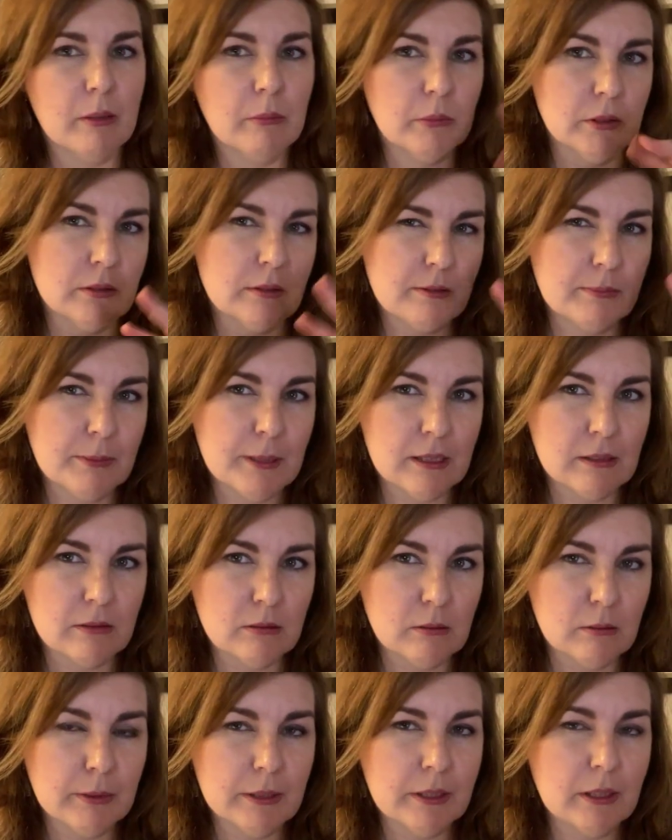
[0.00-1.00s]
We'll speak a
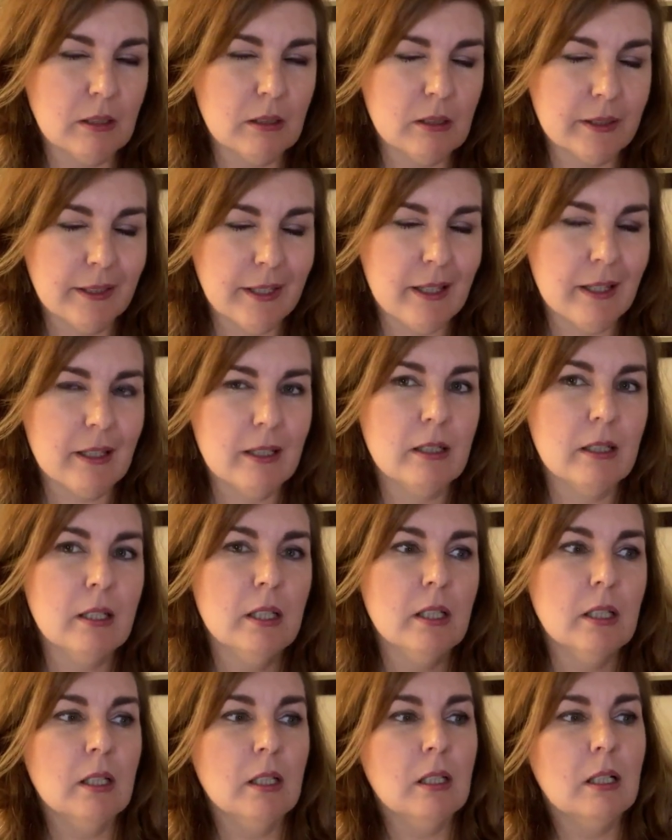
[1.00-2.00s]
little bit on that
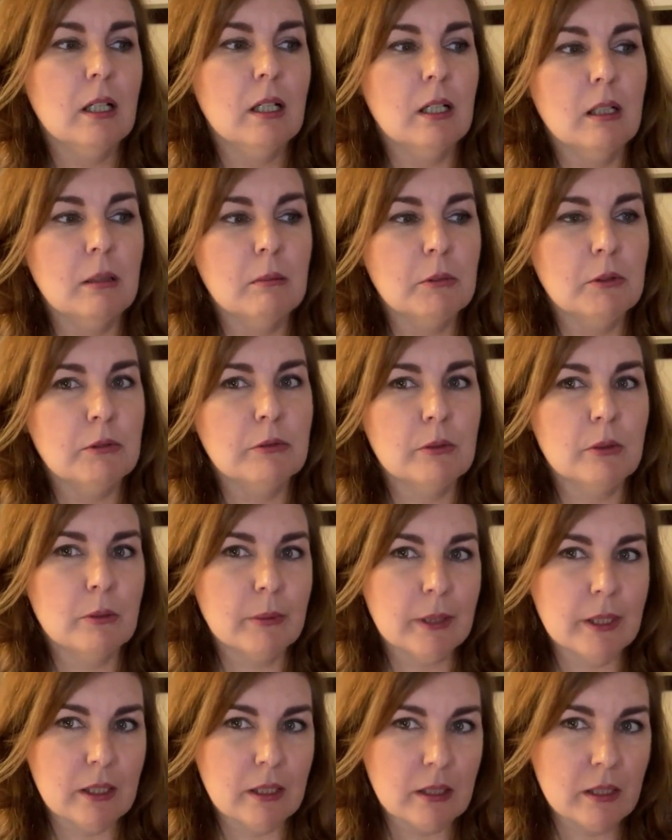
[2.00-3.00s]
um, before
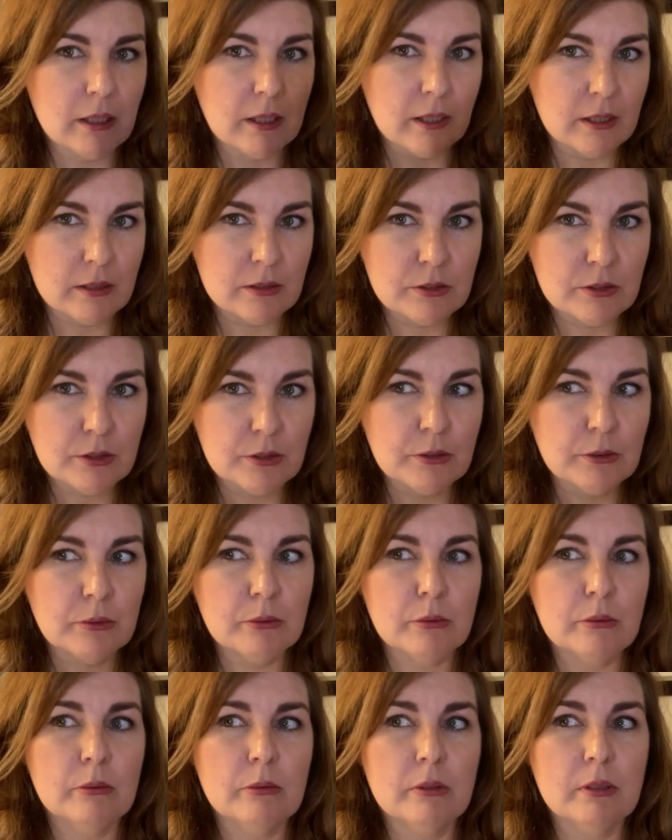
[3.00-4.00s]
we get
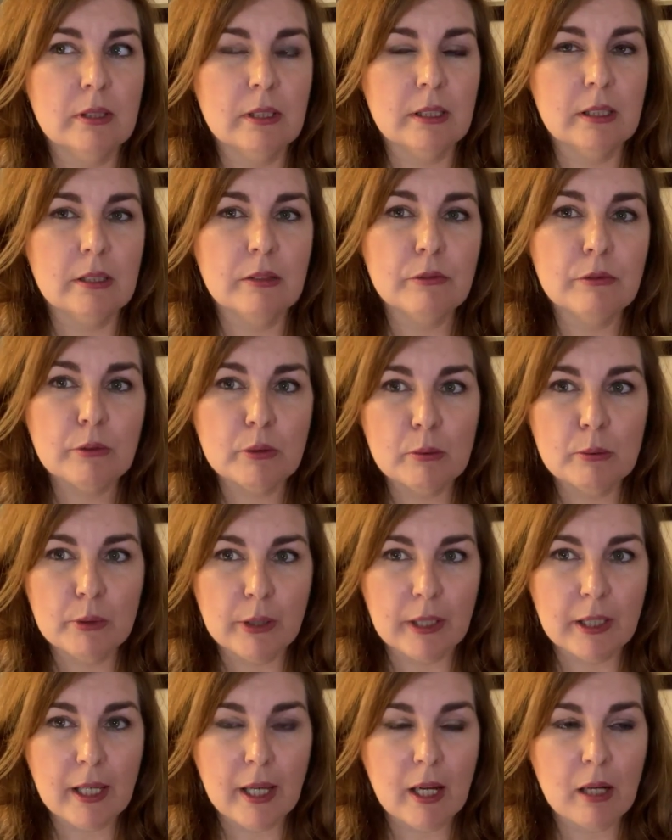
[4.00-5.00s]
into the full moon
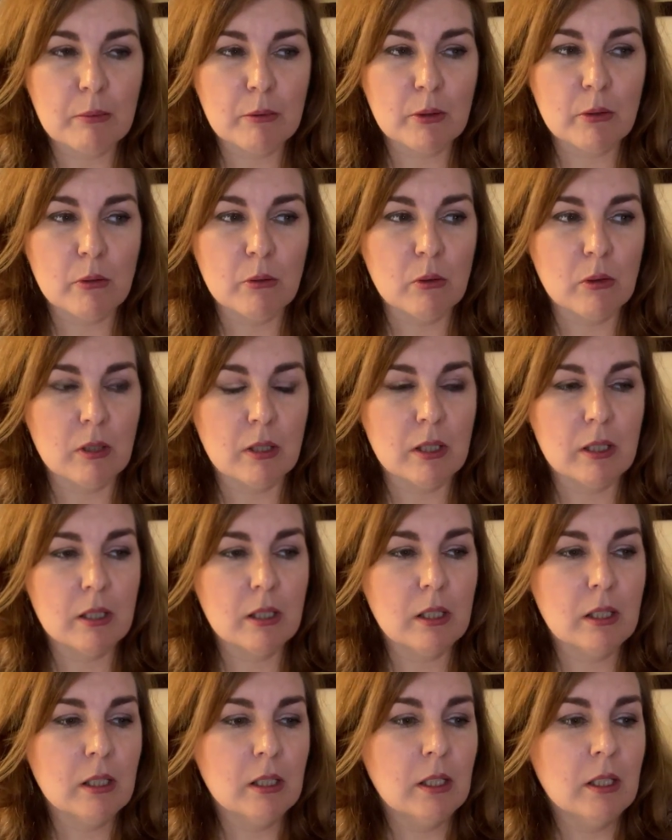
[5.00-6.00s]
in Capricorn.